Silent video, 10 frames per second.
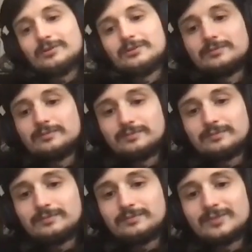
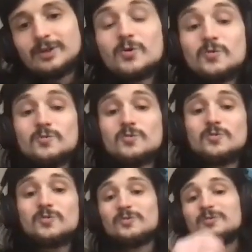
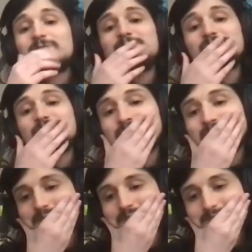
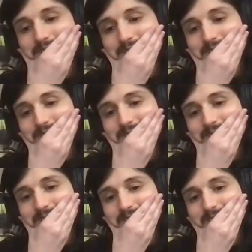
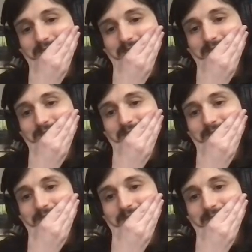
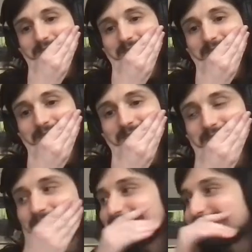
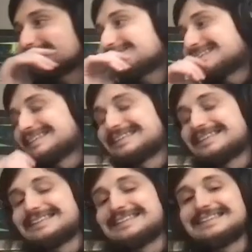
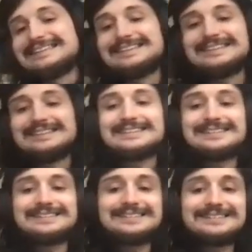
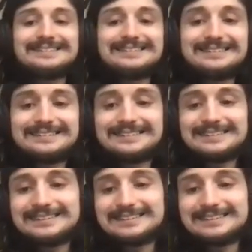This person isn't speaking.